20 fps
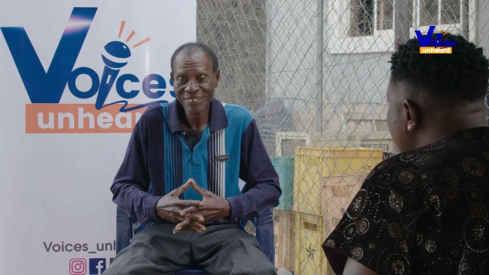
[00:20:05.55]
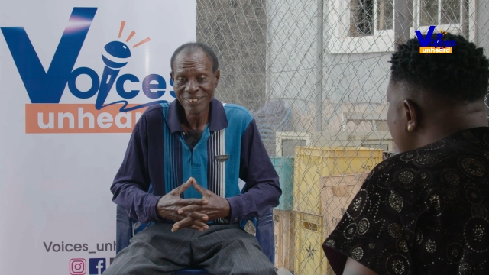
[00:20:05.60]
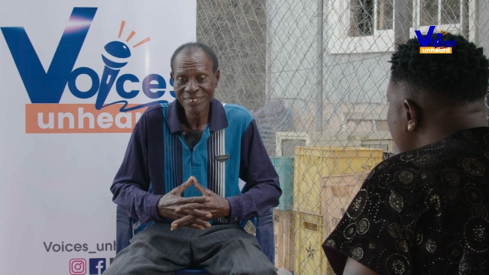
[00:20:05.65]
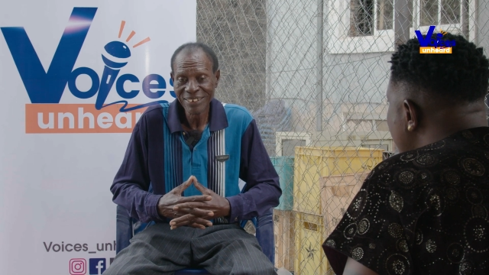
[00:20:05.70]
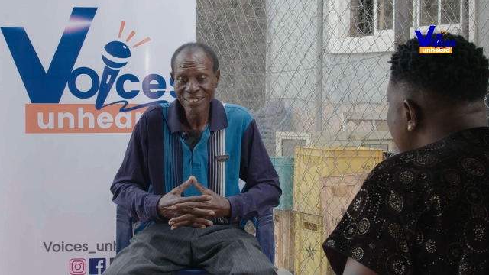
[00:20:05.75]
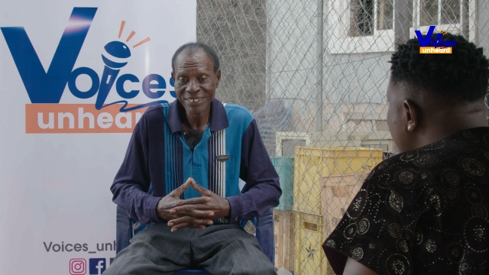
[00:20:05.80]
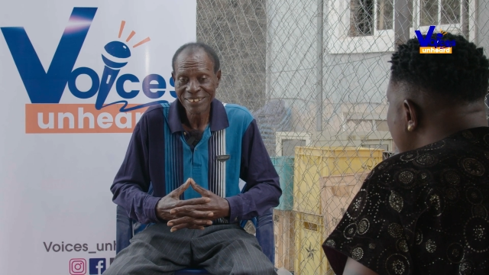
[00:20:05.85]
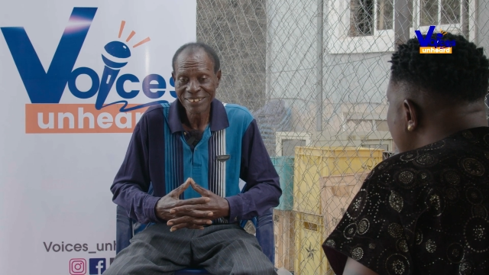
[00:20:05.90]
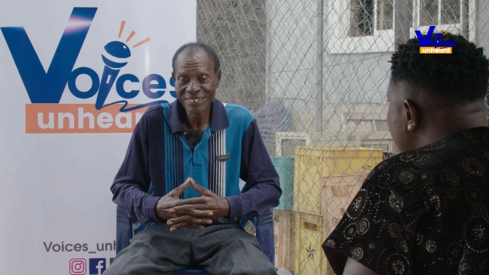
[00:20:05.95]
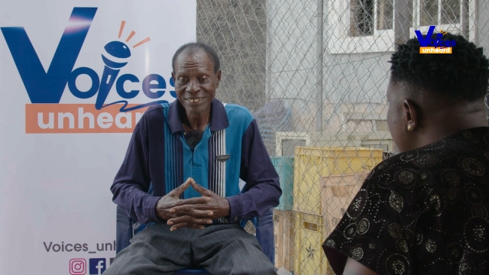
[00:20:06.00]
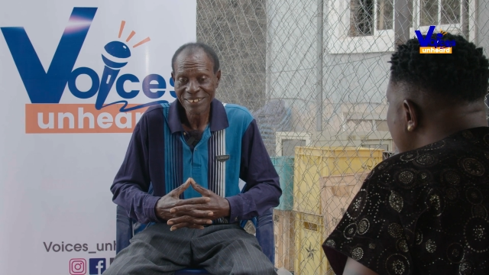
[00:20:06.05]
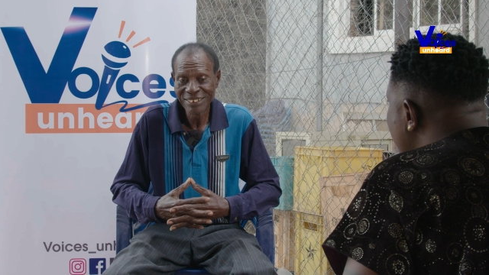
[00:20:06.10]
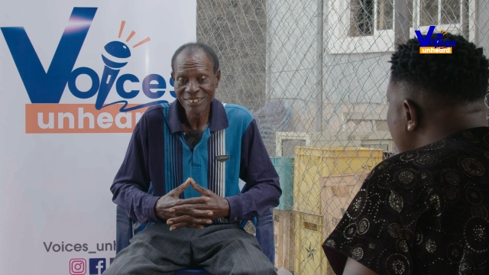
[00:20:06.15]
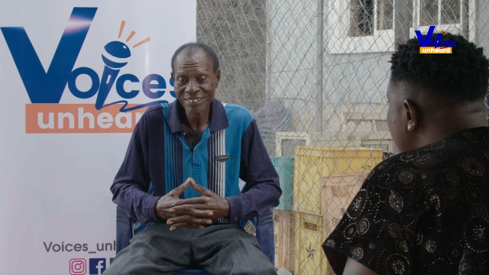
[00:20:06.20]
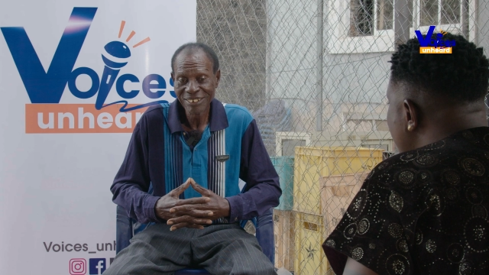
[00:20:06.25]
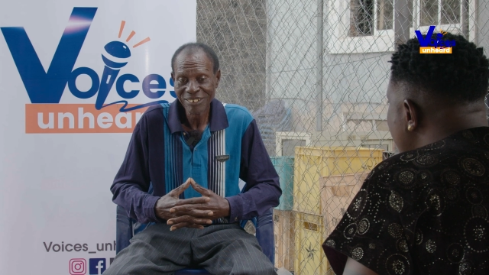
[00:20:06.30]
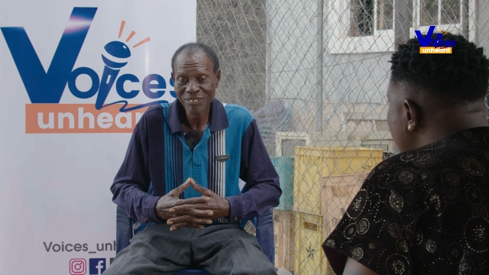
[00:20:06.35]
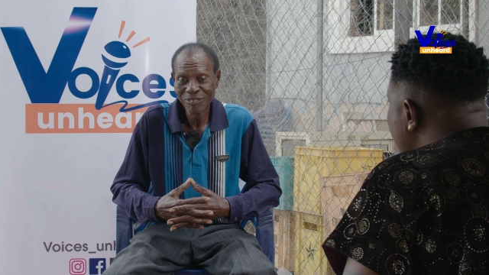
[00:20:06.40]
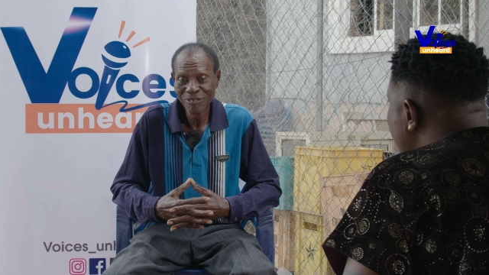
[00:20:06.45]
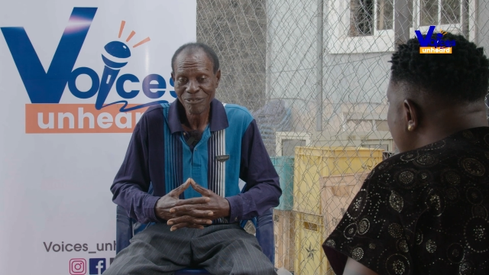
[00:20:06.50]
that
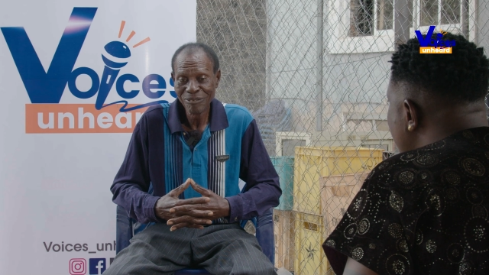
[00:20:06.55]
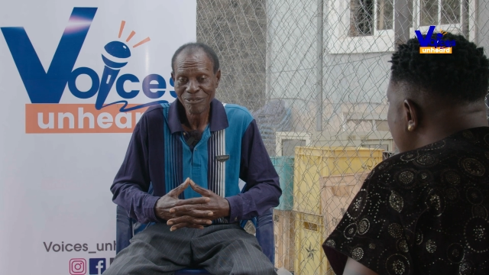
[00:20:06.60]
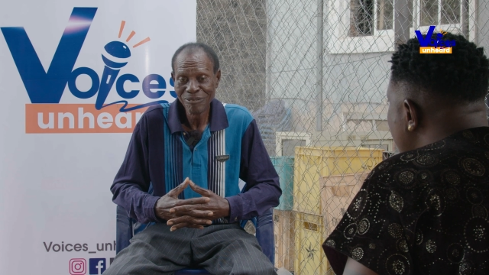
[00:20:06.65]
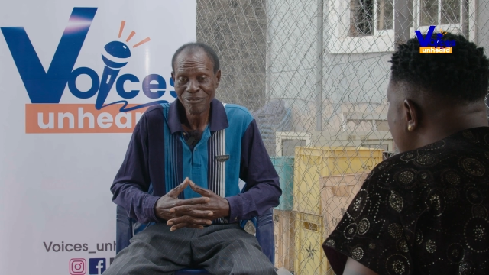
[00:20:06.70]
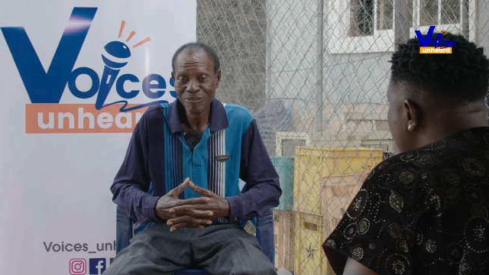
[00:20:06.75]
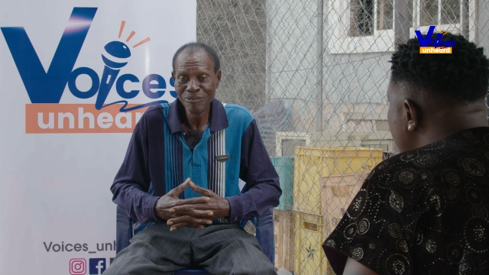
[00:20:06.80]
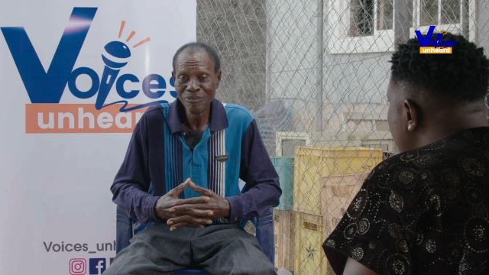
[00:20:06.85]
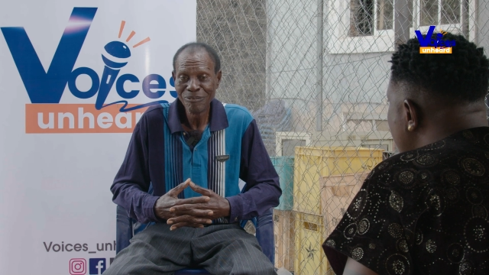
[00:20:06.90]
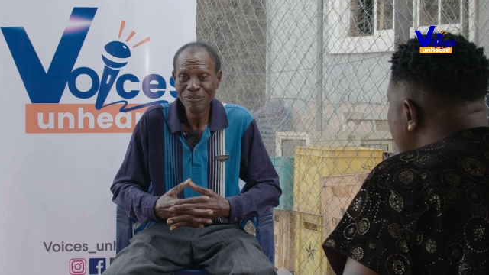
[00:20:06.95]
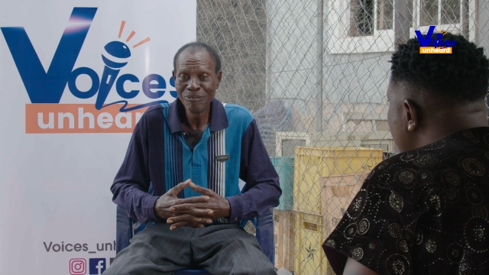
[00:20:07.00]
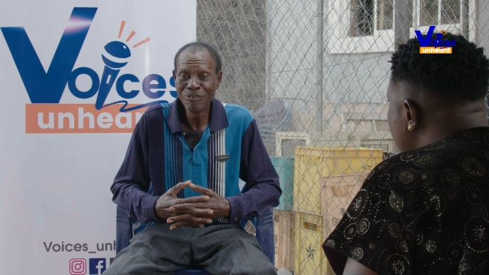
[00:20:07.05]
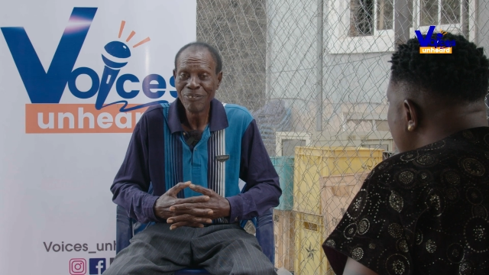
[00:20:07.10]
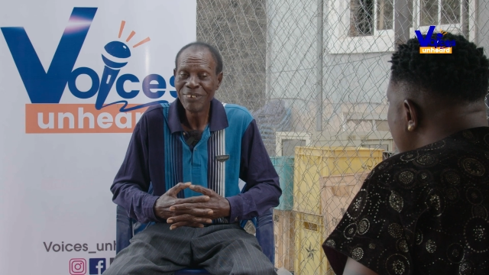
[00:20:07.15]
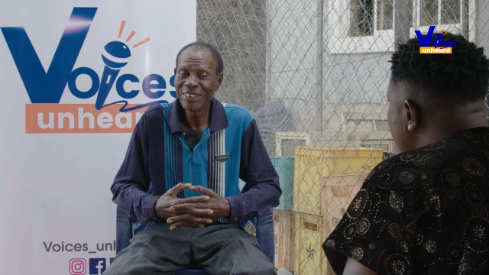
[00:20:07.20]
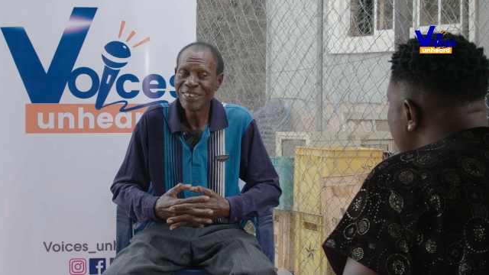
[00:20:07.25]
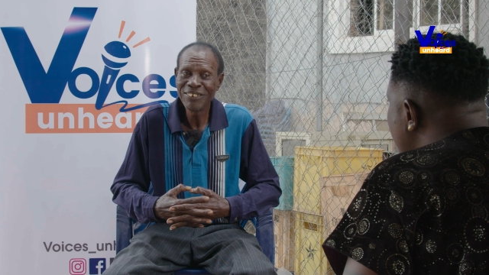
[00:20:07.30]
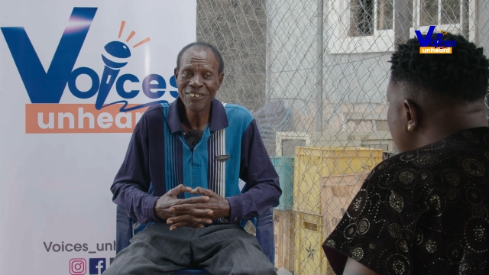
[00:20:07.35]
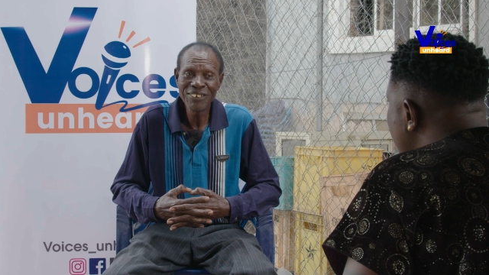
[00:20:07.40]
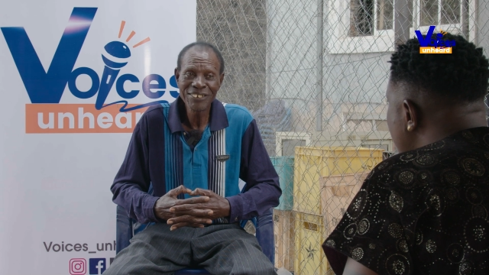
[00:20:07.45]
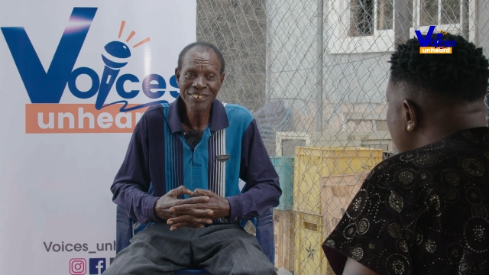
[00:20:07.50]

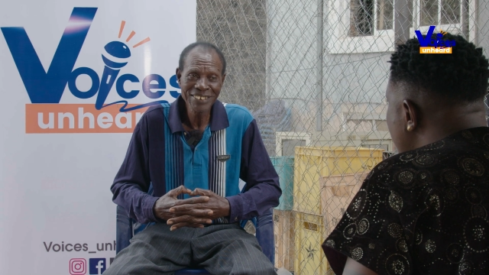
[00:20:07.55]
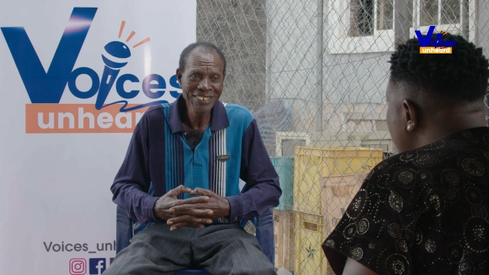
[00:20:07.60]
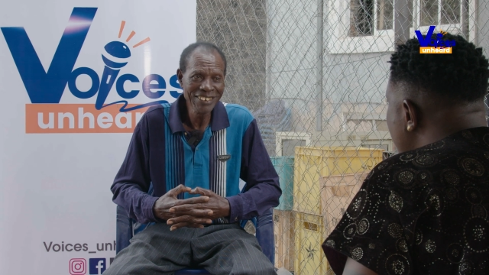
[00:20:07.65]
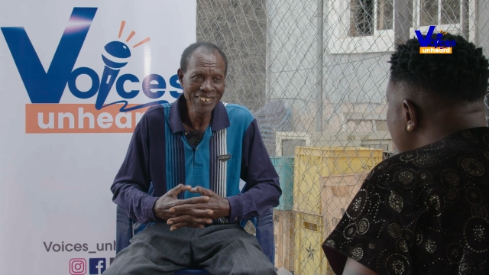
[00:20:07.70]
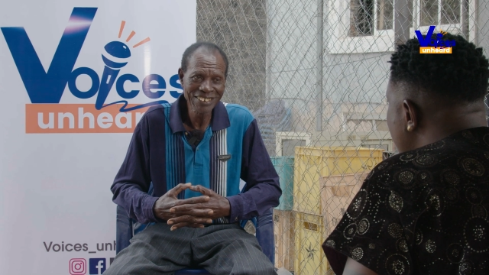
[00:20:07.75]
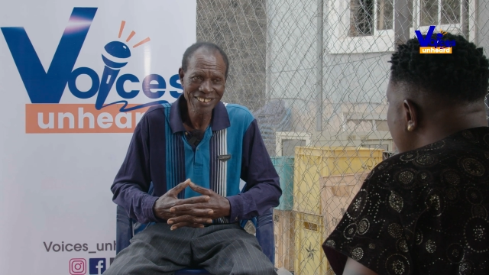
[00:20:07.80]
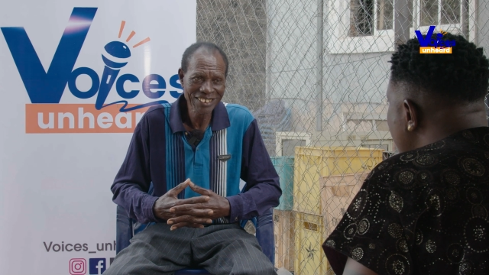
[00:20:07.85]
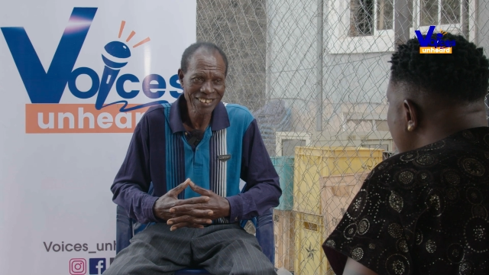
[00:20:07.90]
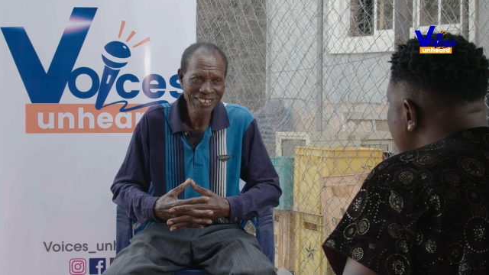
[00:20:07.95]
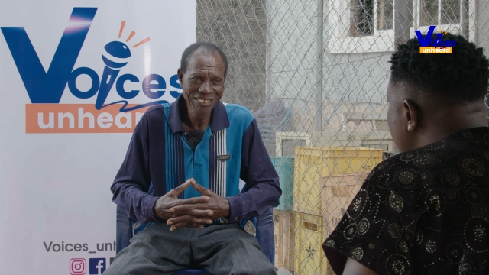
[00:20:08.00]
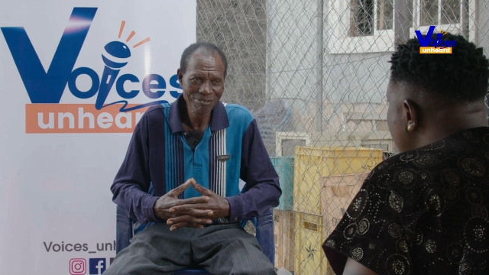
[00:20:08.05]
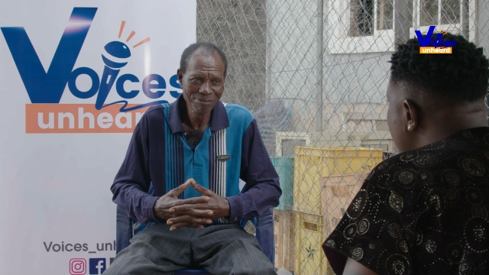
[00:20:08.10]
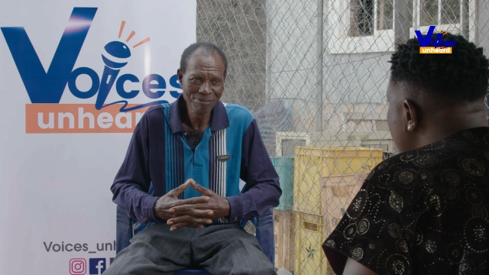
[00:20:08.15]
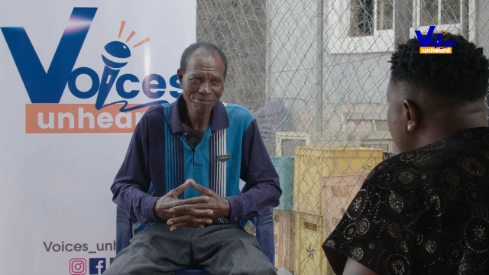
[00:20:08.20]
we don't eat.